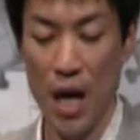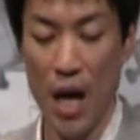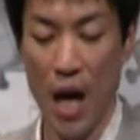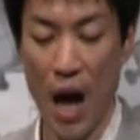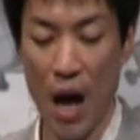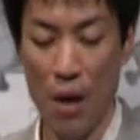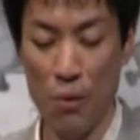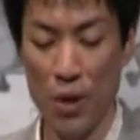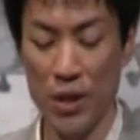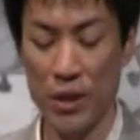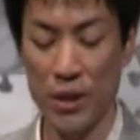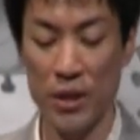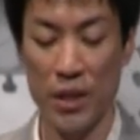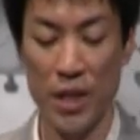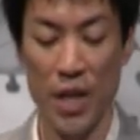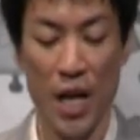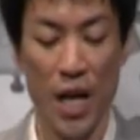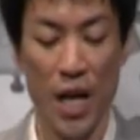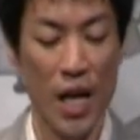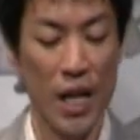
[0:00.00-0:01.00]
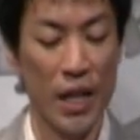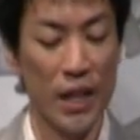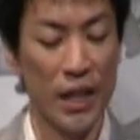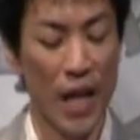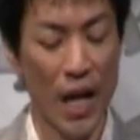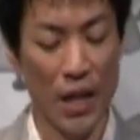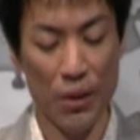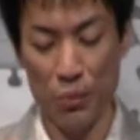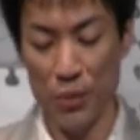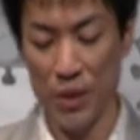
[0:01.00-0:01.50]
I wonder,
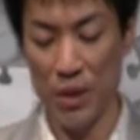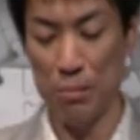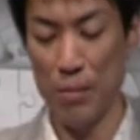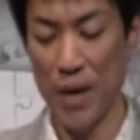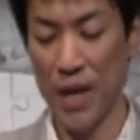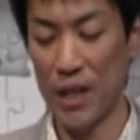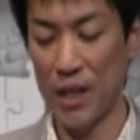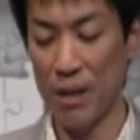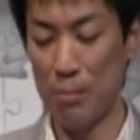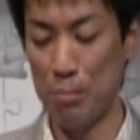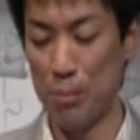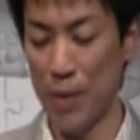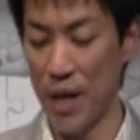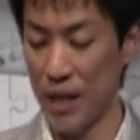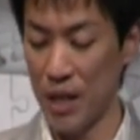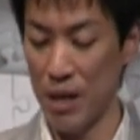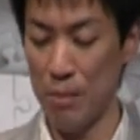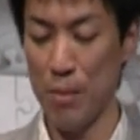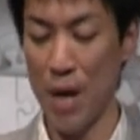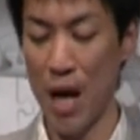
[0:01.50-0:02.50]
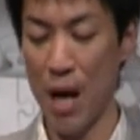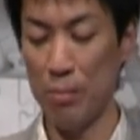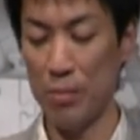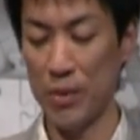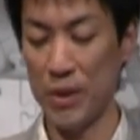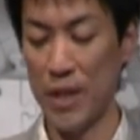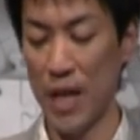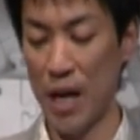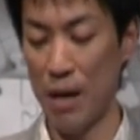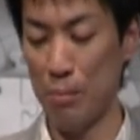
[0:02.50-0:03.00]
can we make a better map
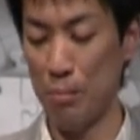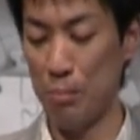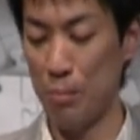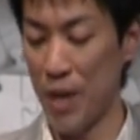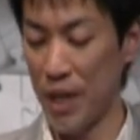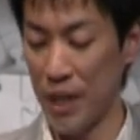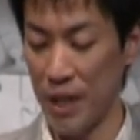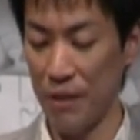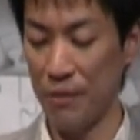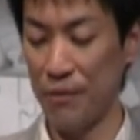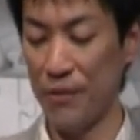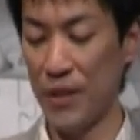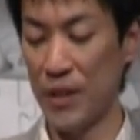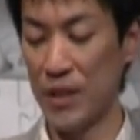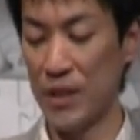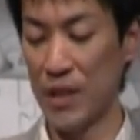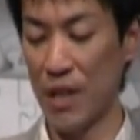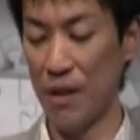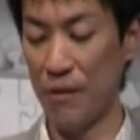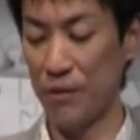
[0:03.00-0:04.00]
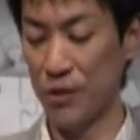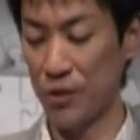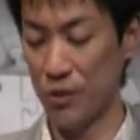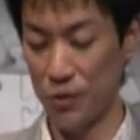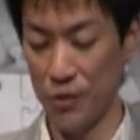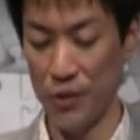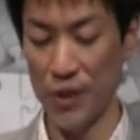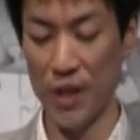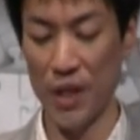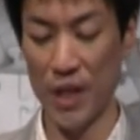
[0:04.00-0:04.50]
that better fits a
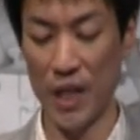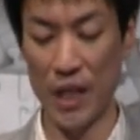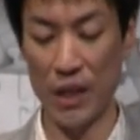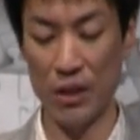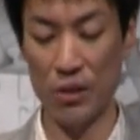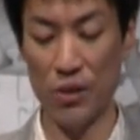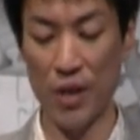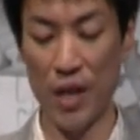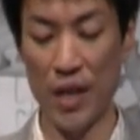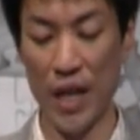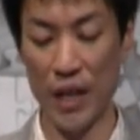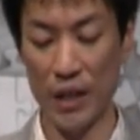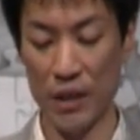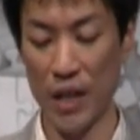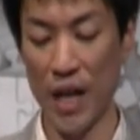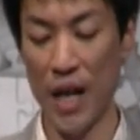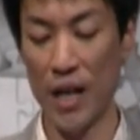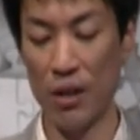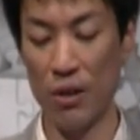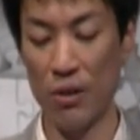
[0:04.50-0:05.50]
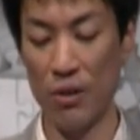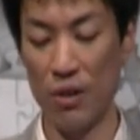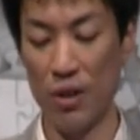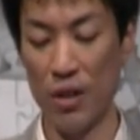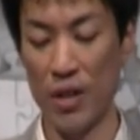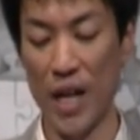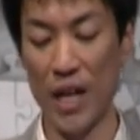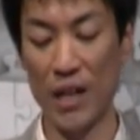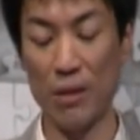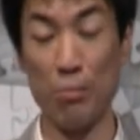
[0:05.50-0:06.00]
sphere into a rectangle
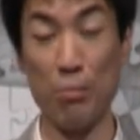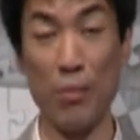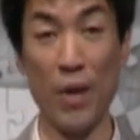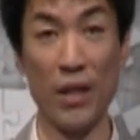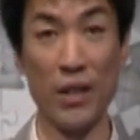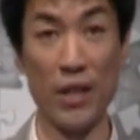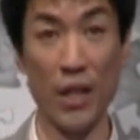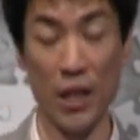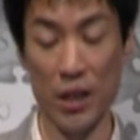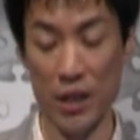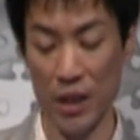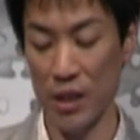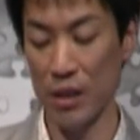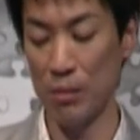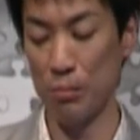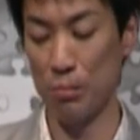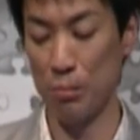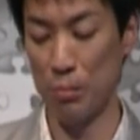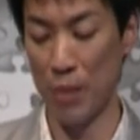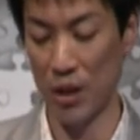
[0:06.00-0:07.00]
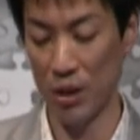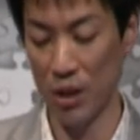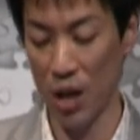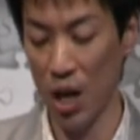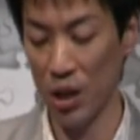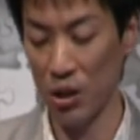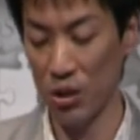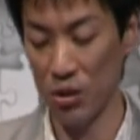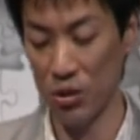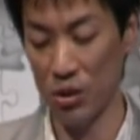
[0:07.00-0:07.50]
like
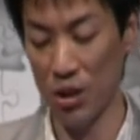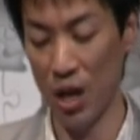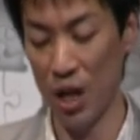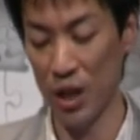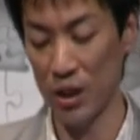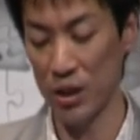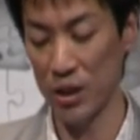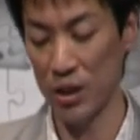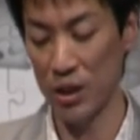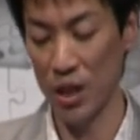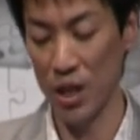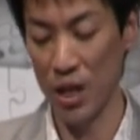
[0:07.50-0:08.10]
Mercator does